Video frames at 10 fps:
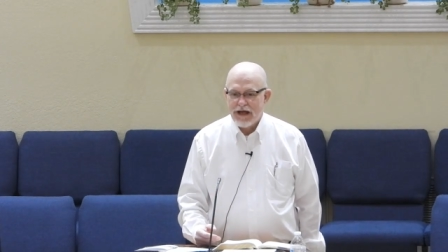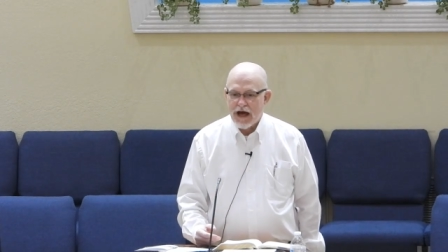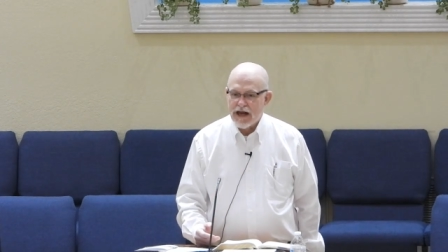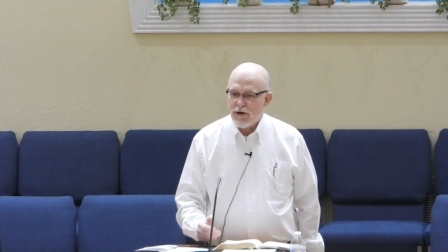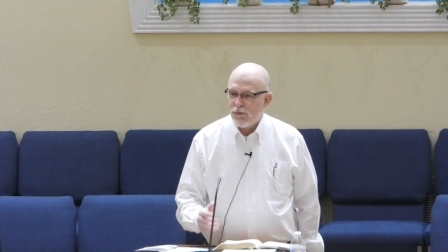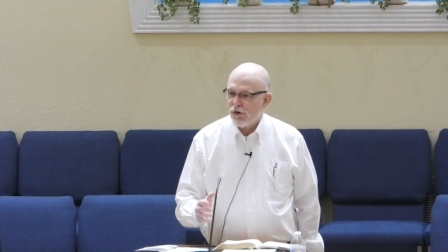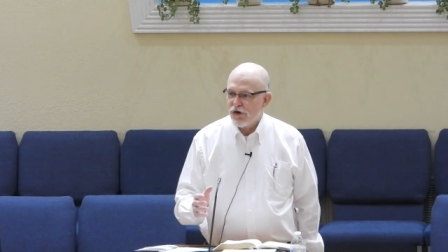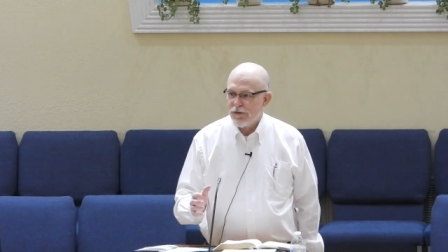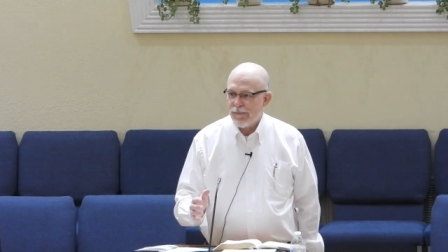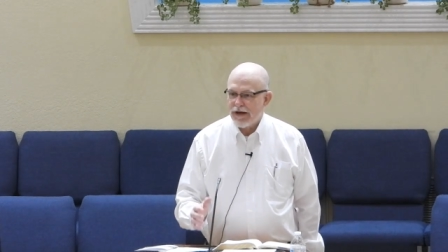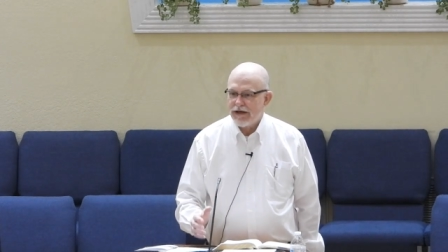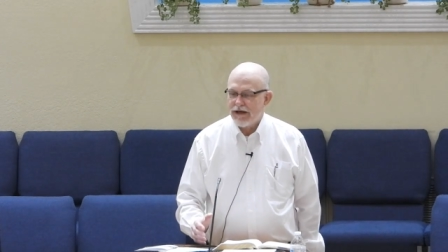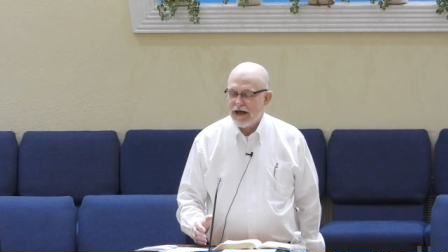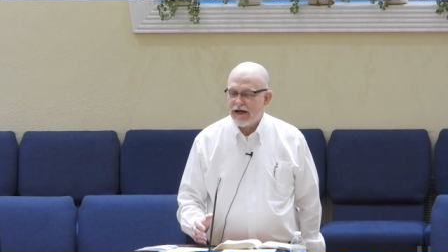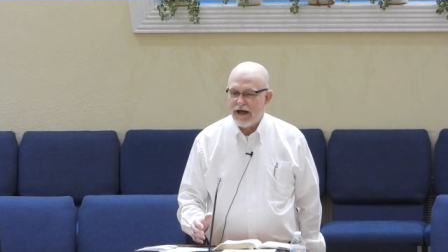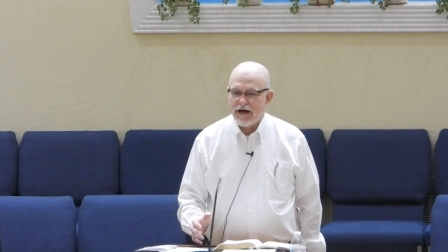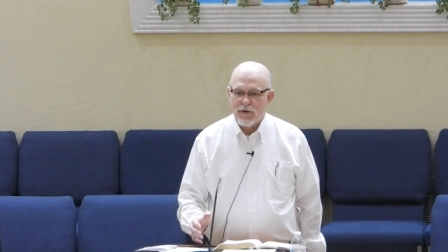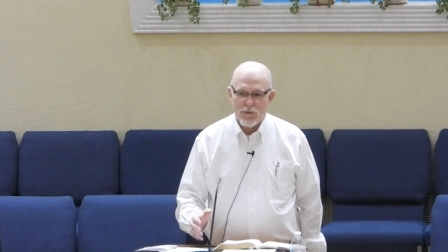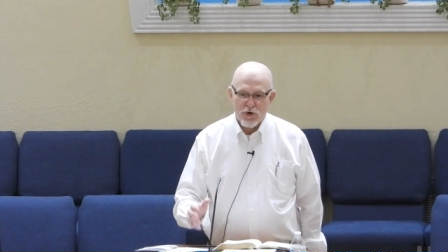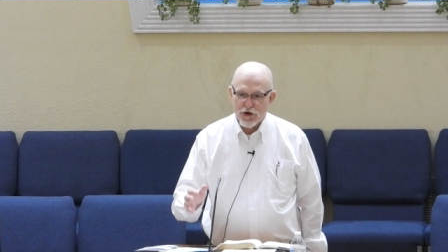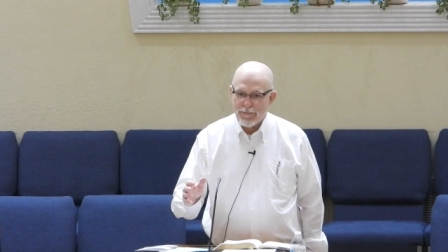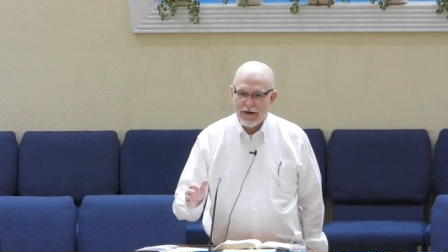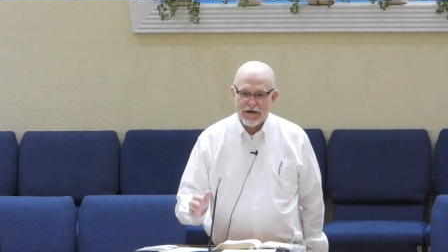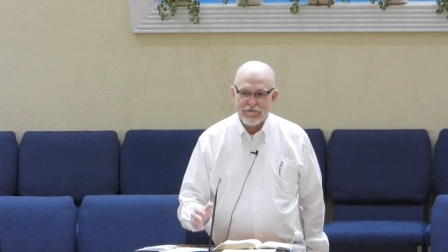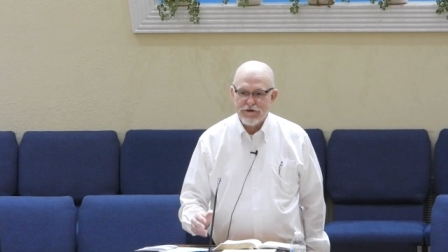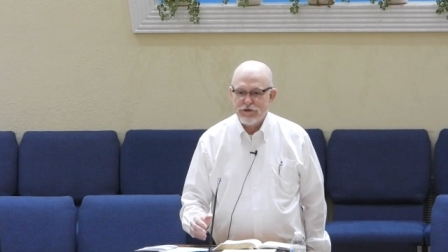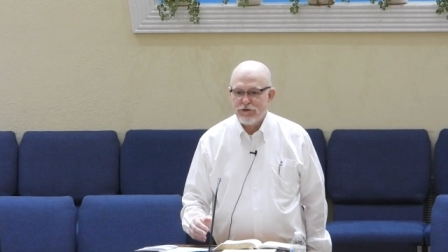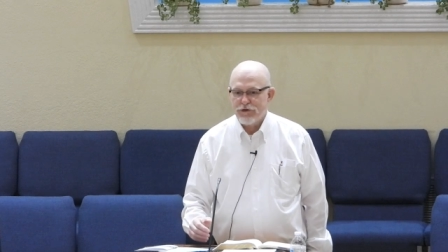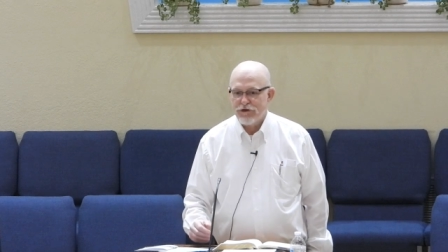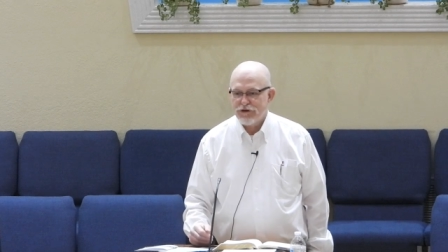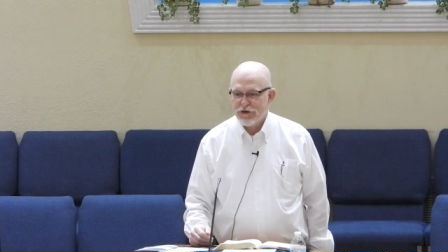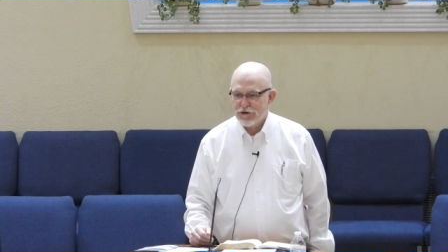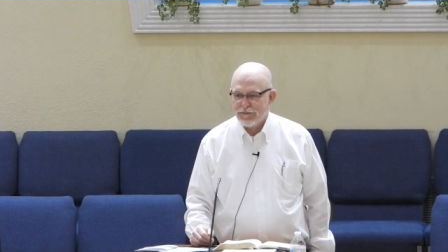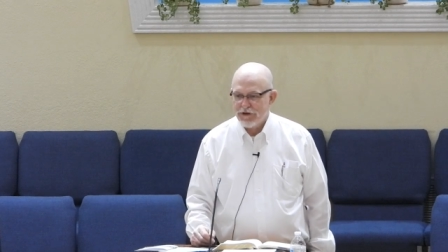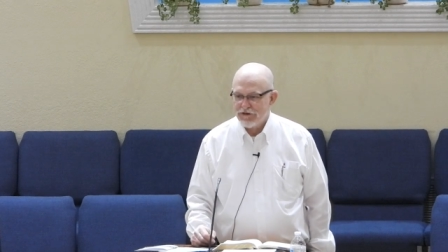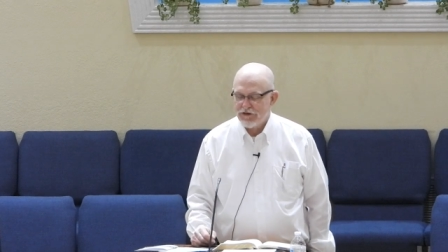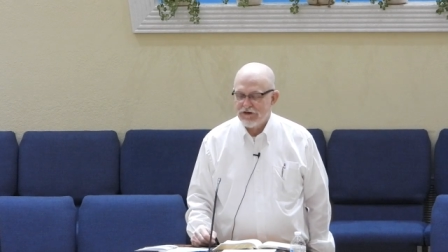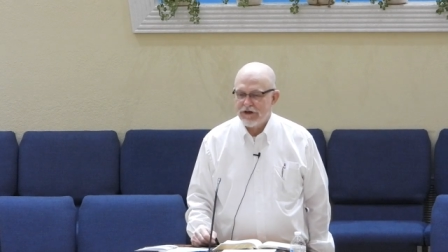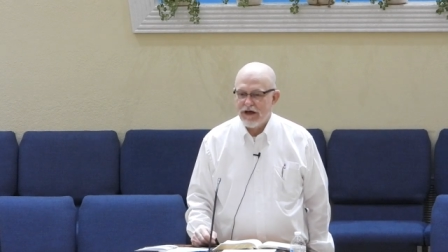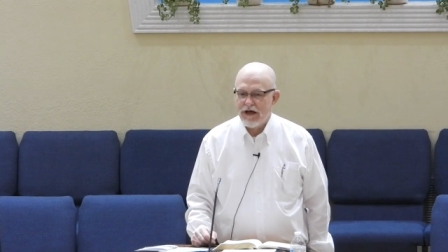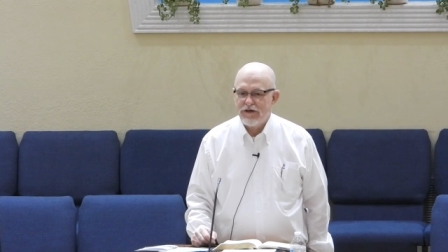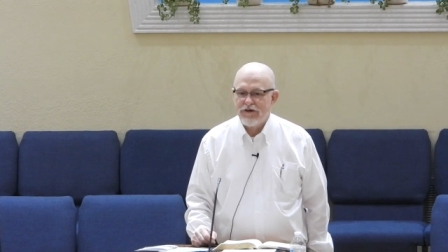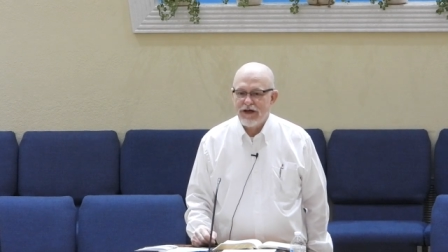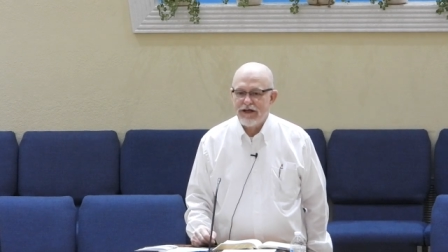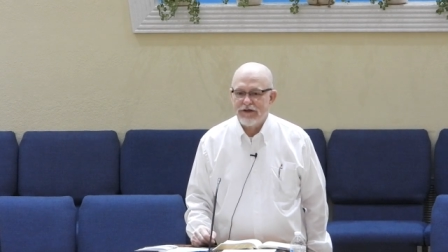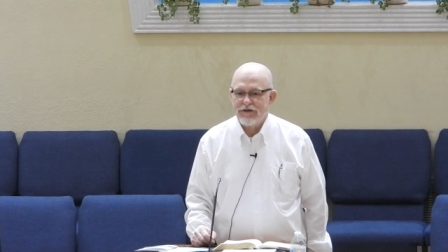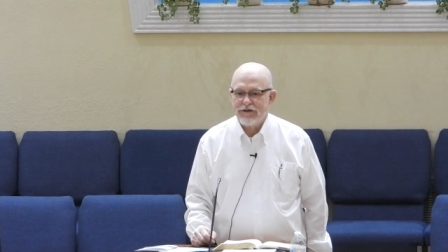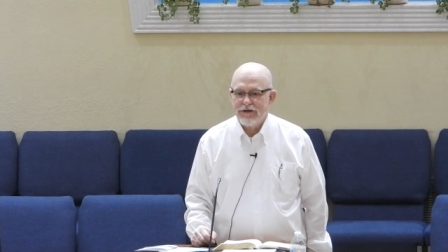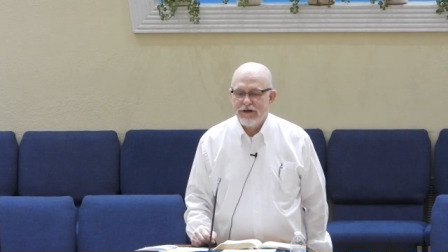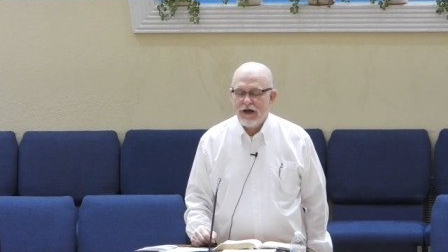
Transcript: I don't worry about it. I don't, I don't worry about the future of the church because it's in God's hands.